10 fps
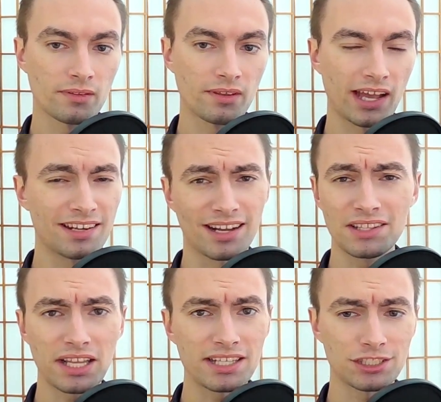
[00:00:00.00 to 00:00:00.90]
And
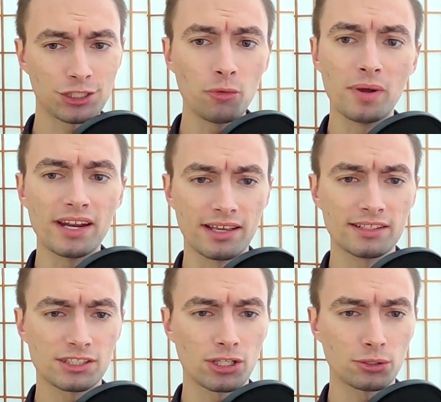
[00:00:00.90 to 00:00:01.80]
unlike so many in
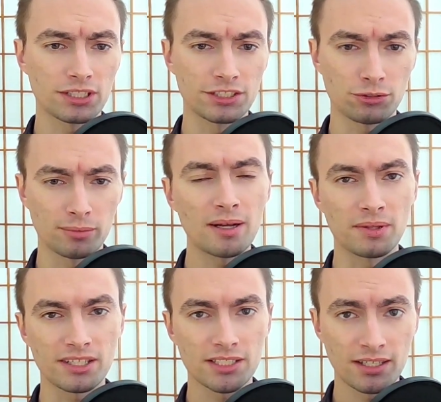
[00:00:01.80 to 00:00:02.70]
socialist
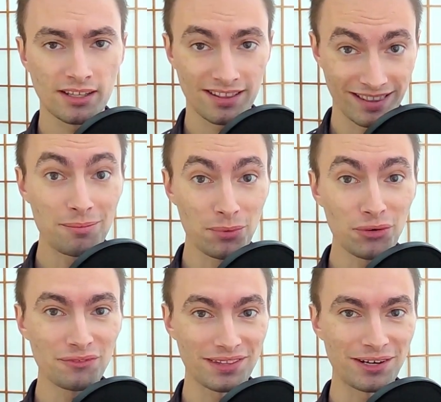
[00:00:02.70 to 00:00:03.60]
republics, they
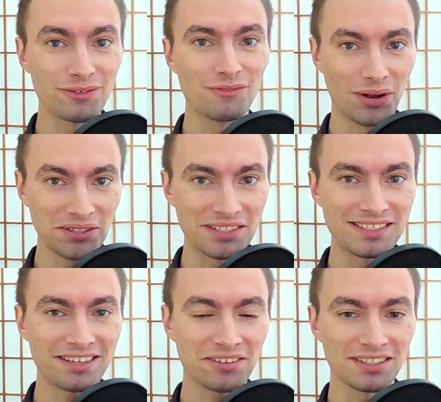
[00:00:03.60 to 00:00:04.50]
moved there
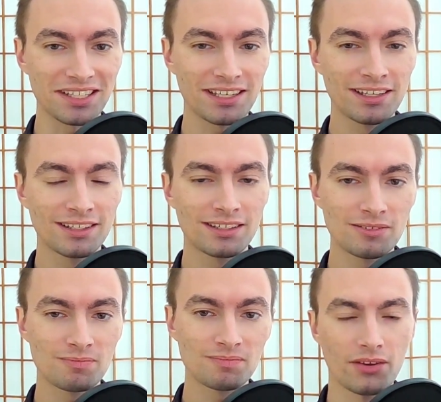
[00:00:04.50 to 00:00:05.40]
voluntarily.
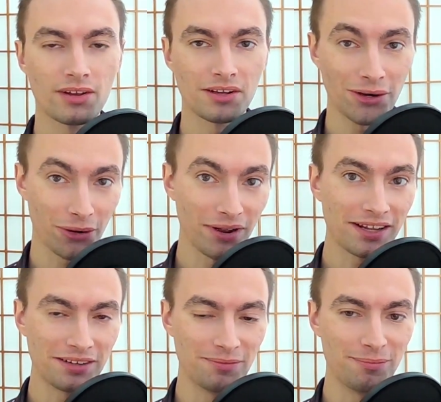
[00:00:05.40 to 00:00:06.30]

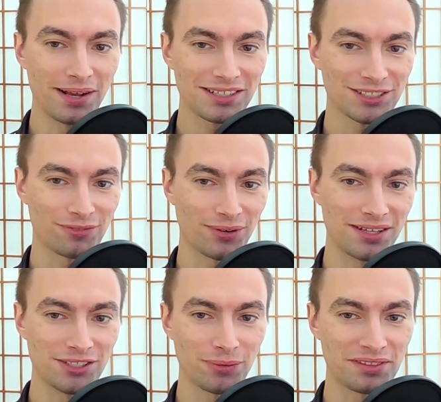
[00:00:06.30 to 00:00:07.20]
Karenin makes
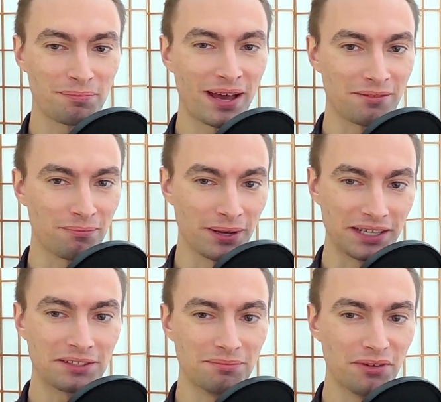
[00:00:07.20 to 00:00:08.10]
friends with a pet
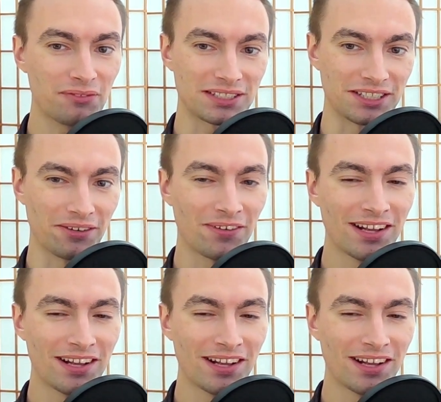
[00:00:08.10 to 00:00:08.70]
pig, Mephisto.